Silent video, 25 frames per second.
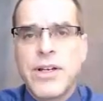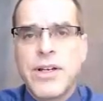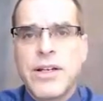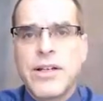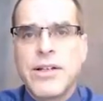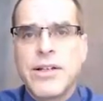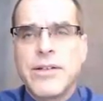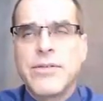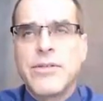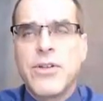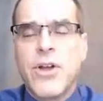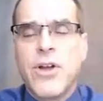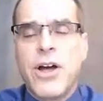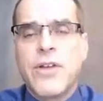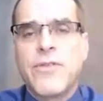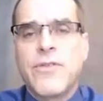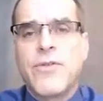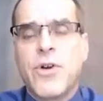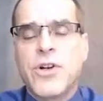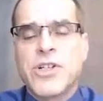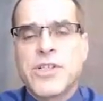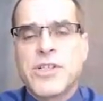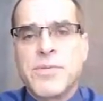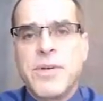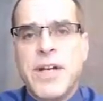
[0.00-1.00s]
law
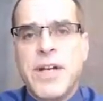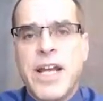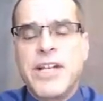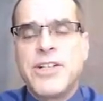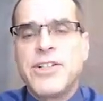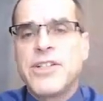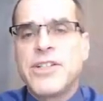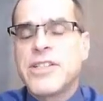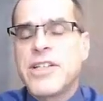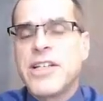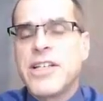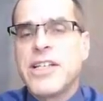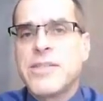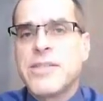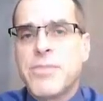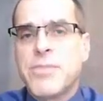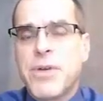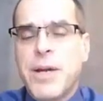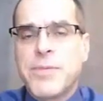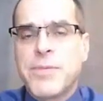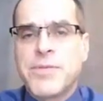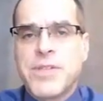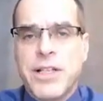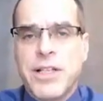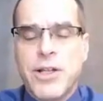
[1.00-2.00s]
enforcement agencies,
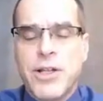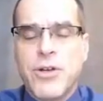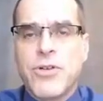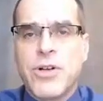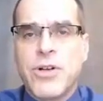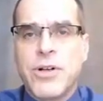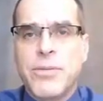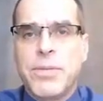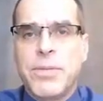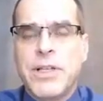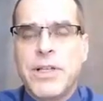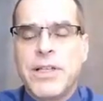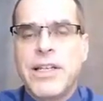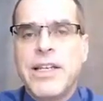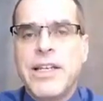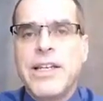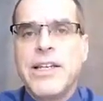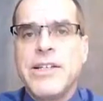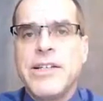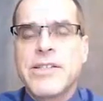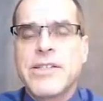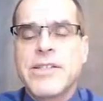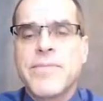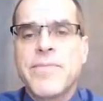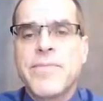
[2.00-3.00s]
perhaps the local
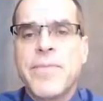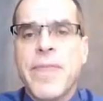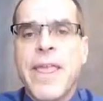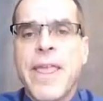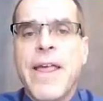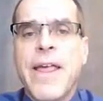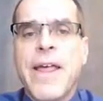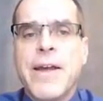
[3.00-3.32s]
police,